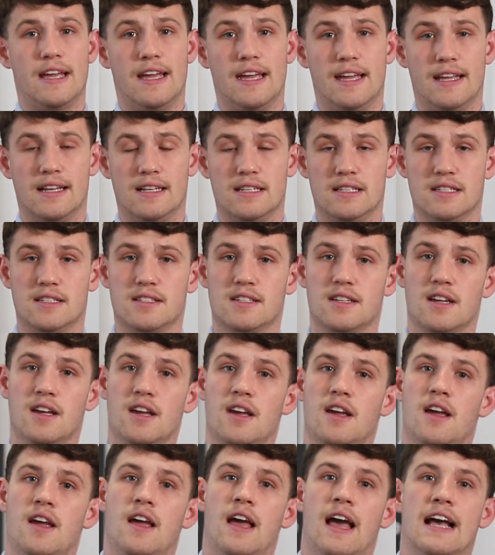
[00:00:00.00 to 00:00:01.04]
And
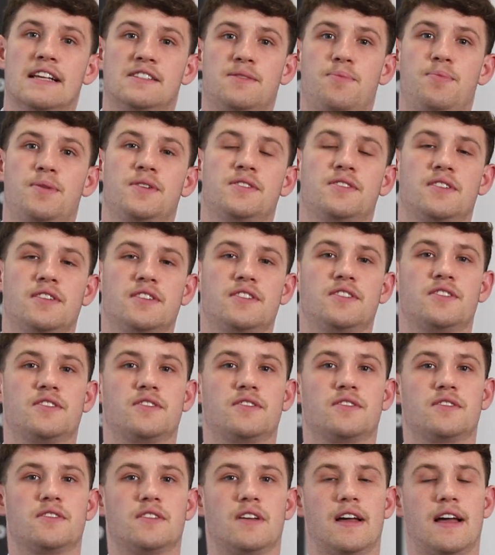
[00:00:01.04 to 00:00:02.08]
as a
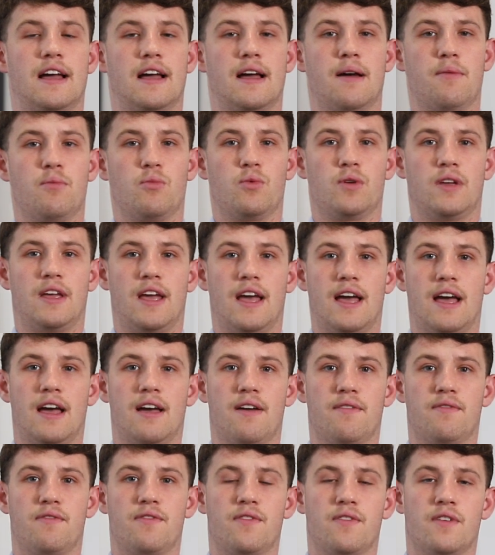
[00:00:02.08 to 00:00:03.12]
business, we
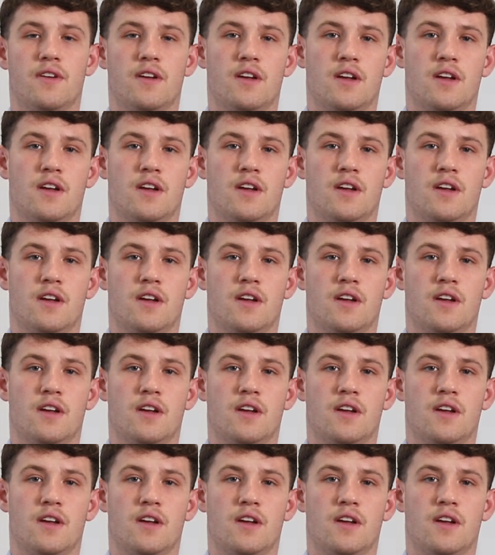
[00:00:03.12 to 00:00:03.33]
have